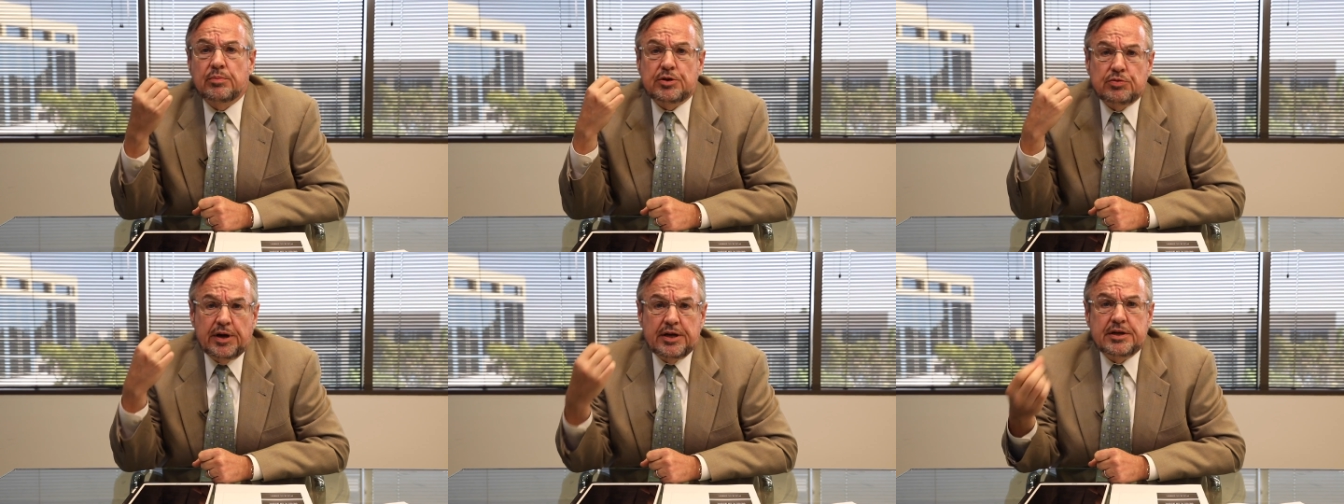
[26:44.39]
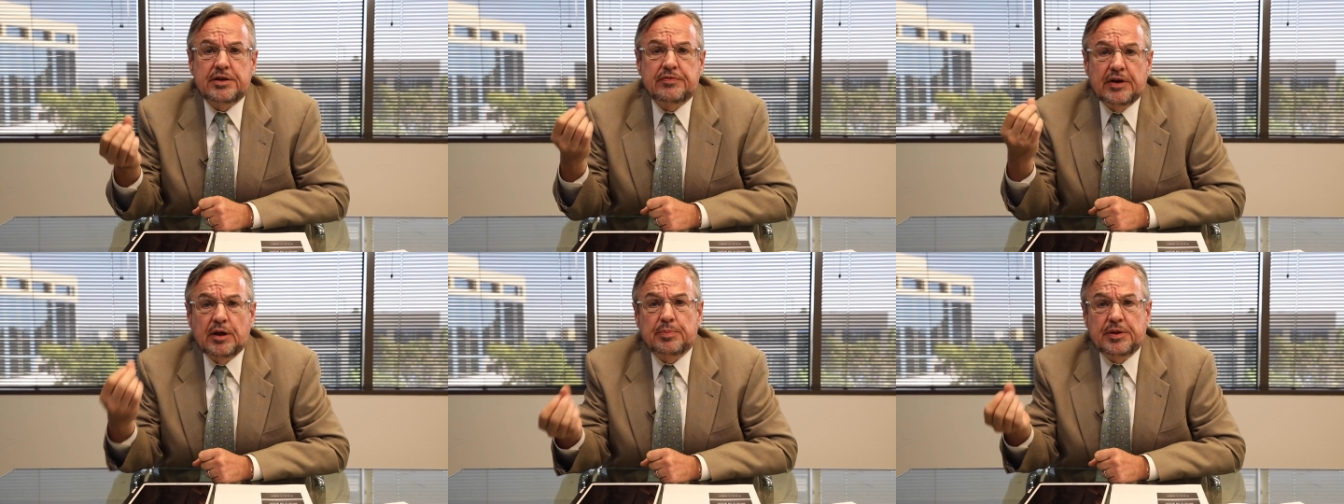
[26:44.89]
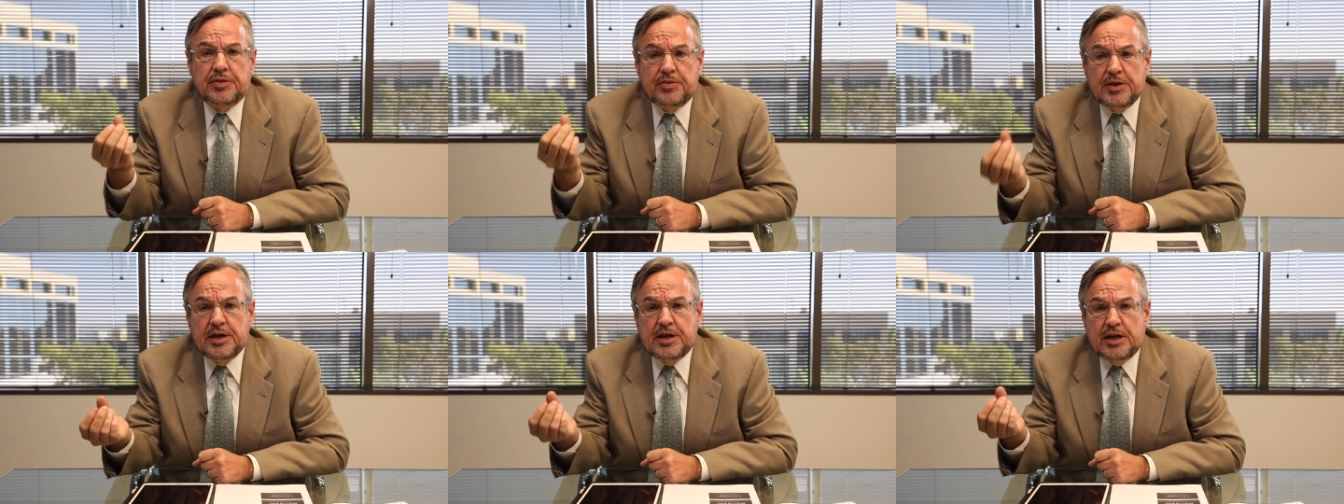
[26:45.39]
but trying to develop a
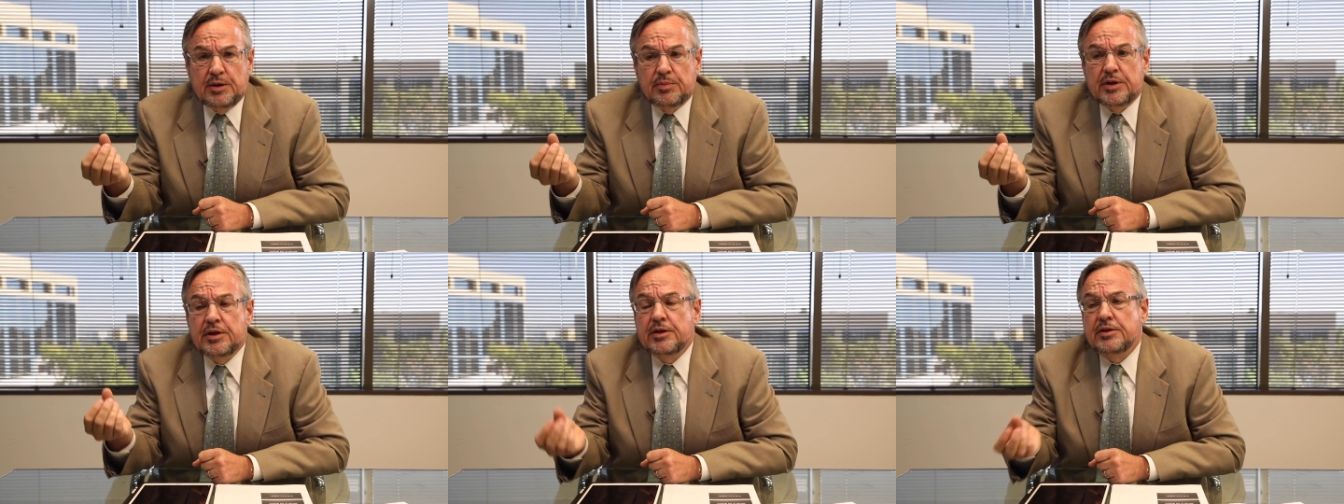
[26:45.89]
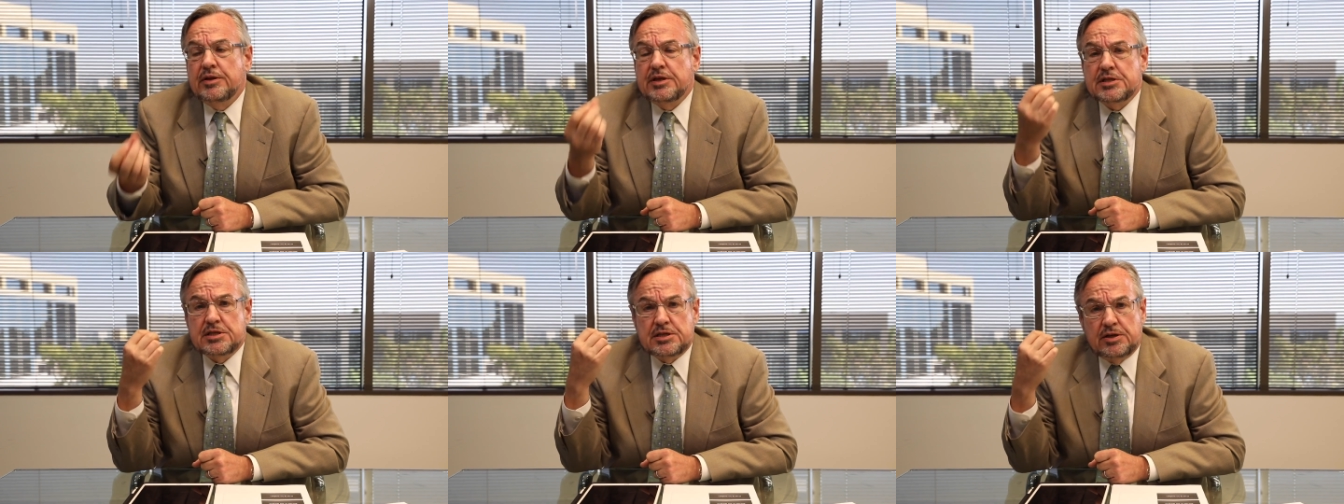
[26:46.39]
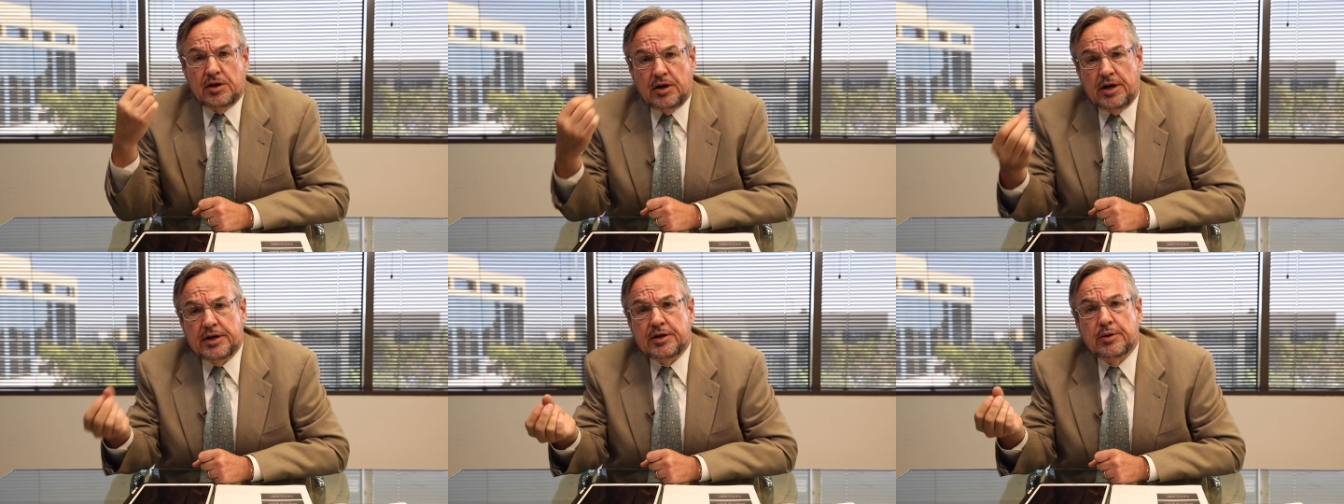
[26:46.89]
theme that this is an
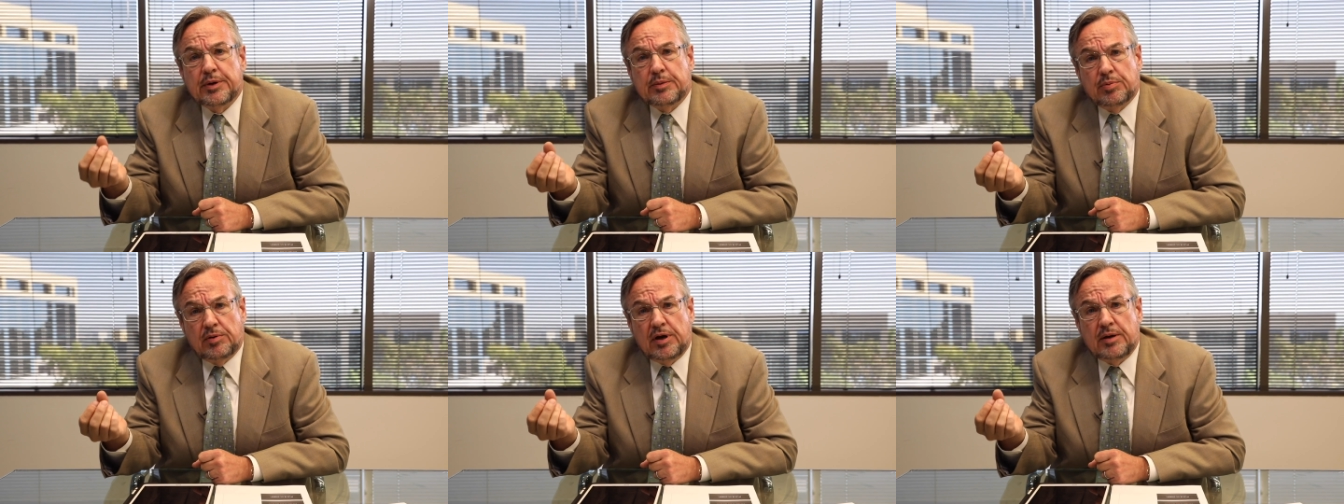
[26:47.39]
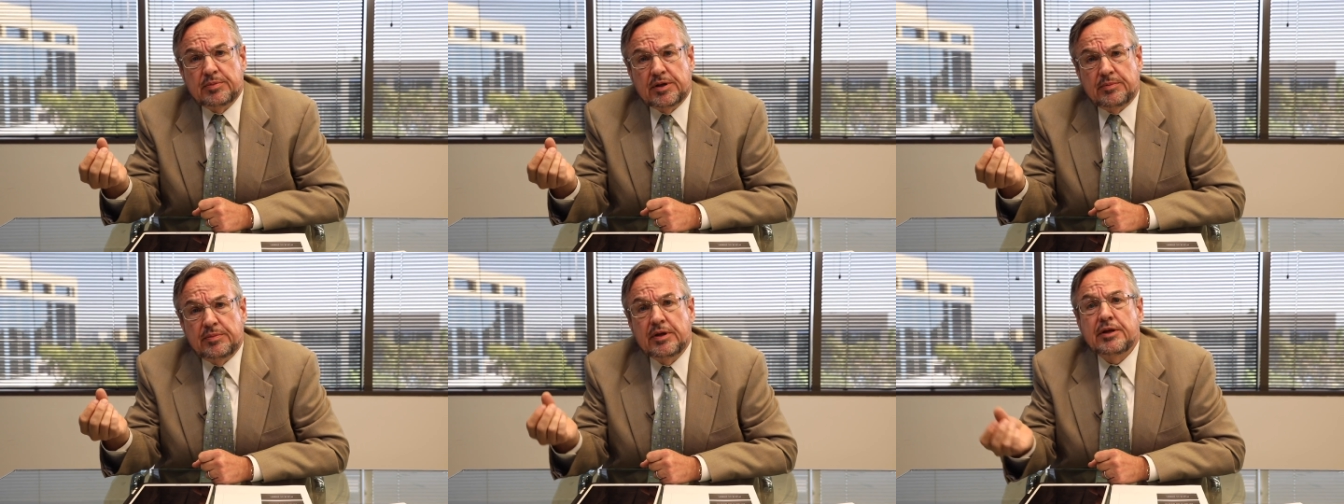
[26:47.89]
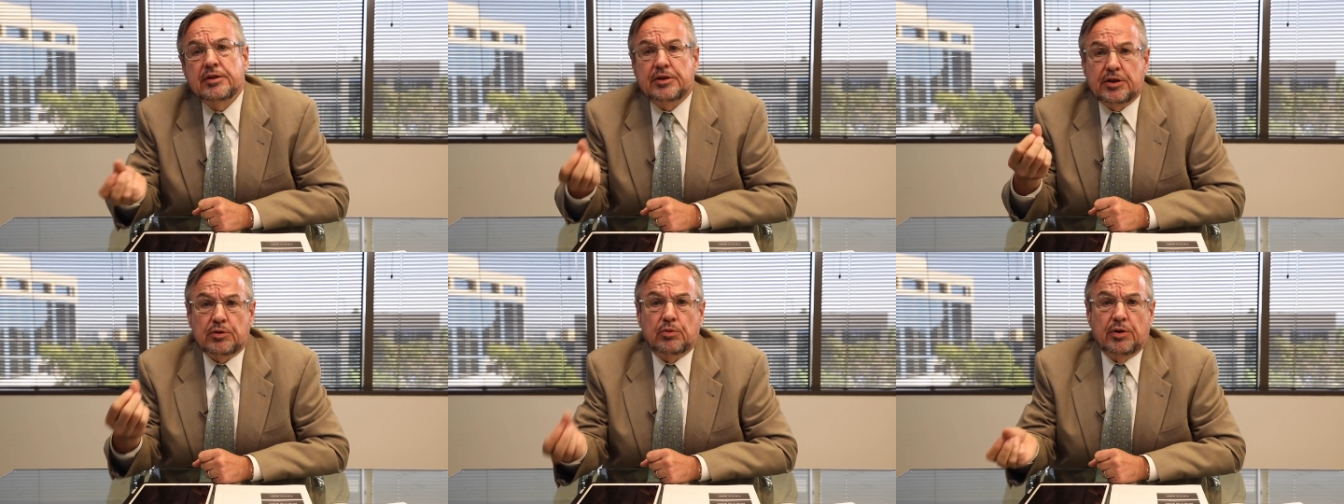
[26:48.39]
ongoing problem
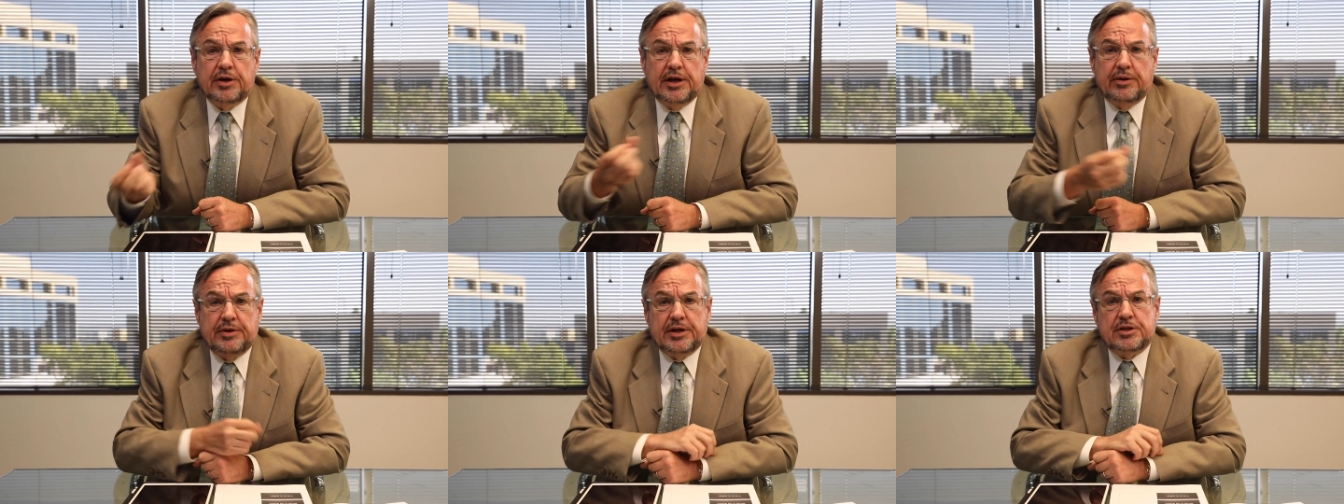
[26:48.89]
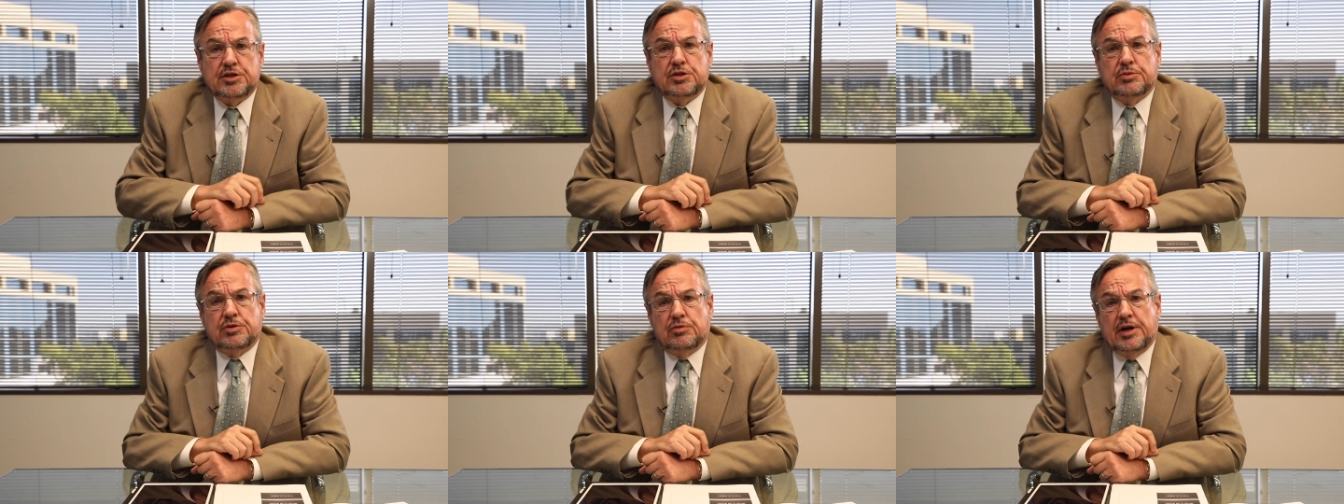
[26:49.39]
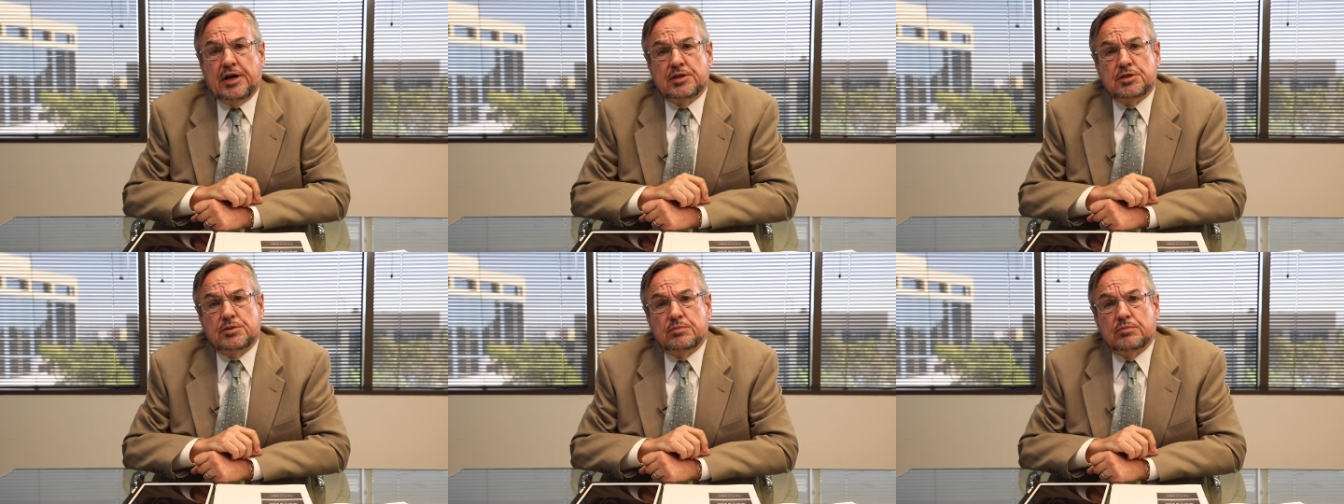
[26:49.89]
that the court now needs to
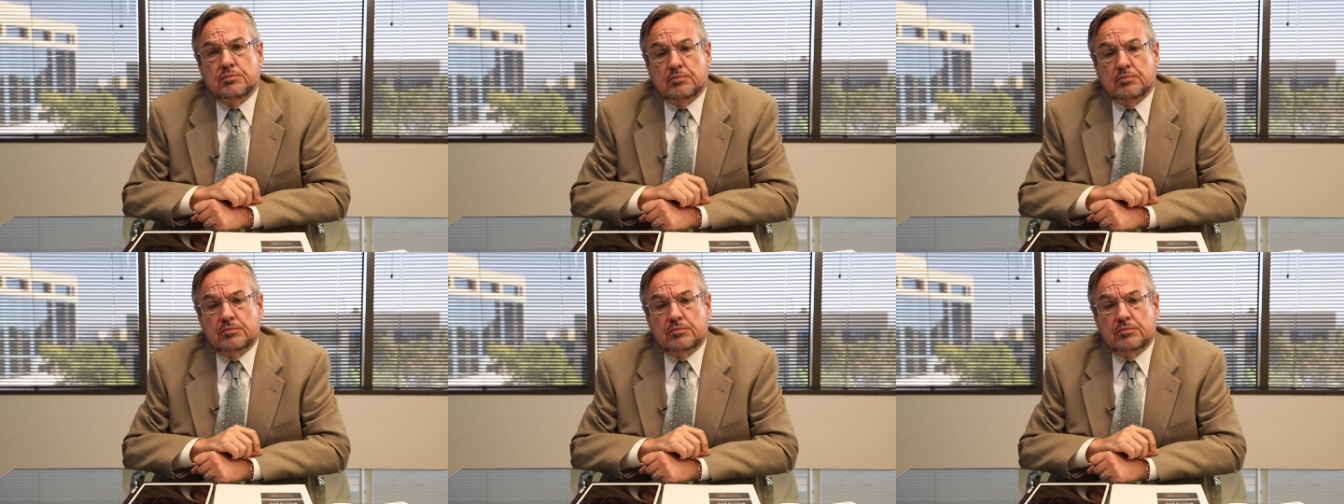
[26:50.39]
address.